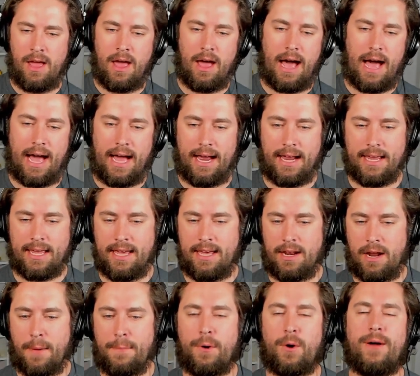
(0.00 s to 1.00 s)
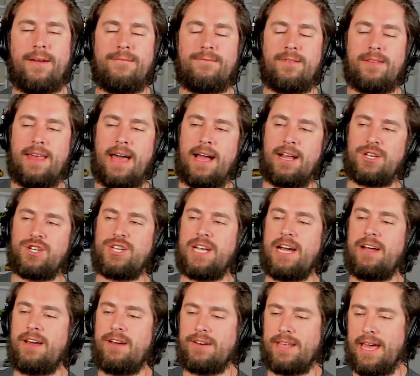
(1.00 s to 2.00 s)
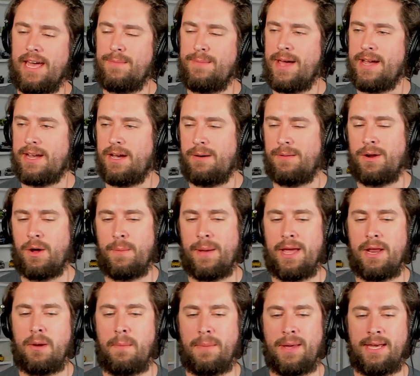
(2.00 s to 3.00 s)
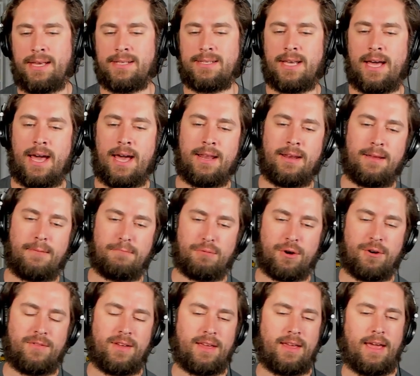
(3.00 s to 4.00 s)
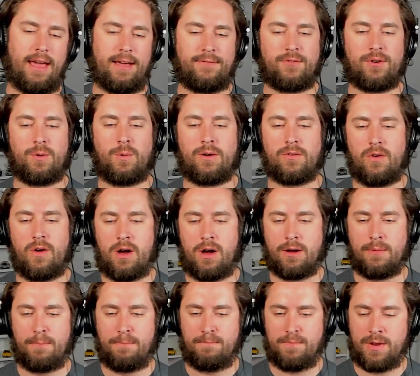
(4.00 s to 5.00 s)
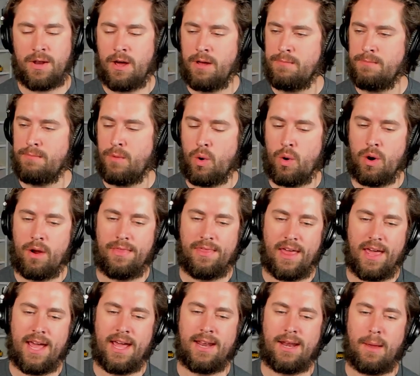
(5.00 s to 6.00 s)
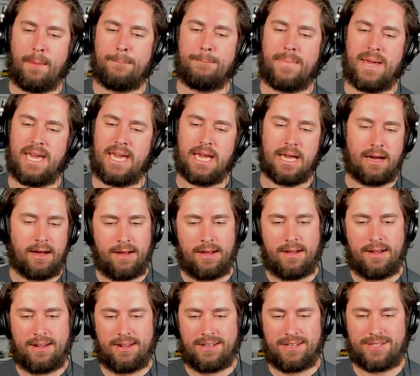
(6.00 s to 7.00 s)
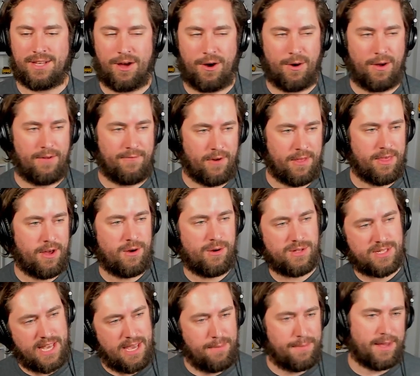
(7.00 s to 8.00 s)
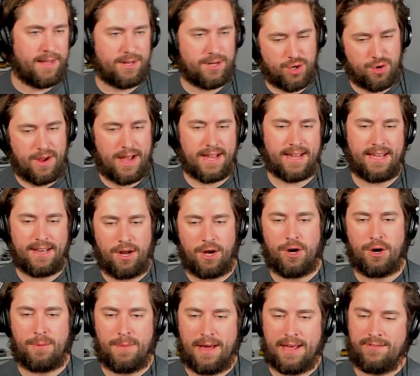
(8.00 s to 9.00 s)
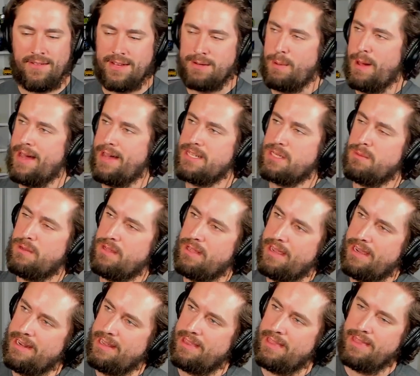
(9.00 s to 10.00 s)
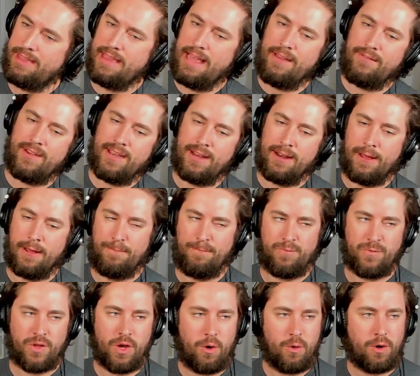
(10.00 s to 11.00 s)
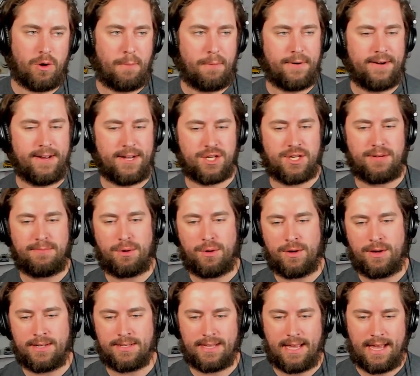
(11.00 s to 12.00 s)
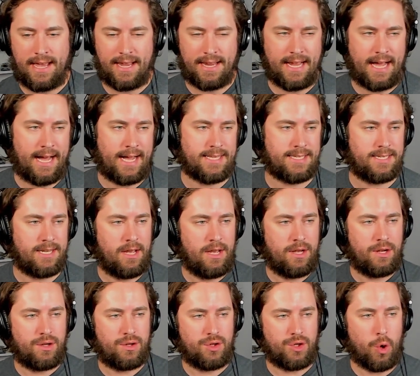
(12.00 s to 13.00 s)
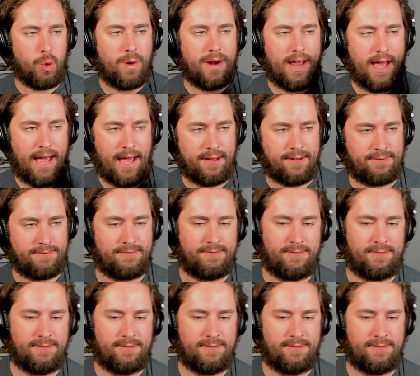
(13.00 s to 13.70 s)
I get a point for that. Shout out K-Mac coming home in P10, proving everyone wrong, none more than me. So for those keeping track at home, out of a possible 11 total prediction points, I got 2.5.